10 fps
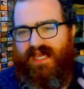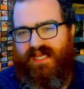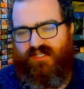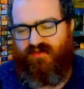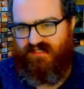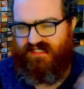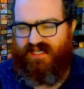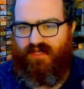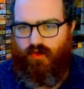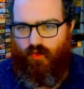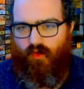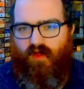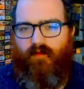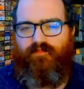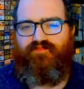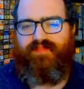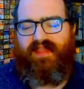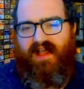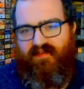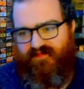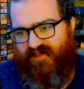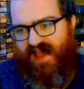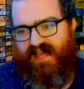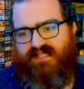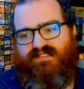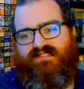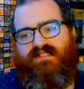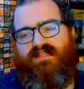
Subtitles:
interesting, cool effects.